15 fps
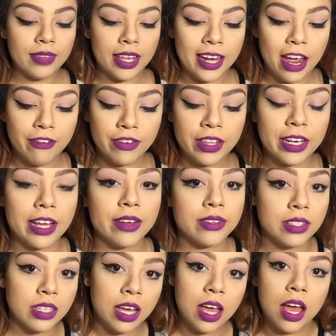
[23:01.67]
Now for the
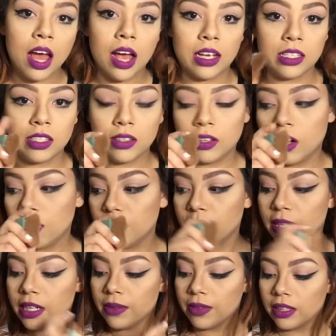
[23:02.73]
nose. I start off
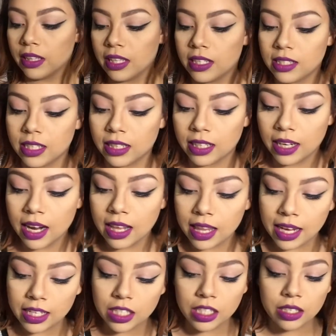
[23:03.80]
blending with this, and then I
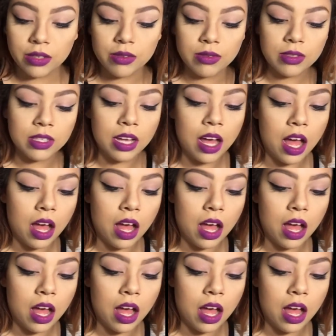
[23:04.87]
like to use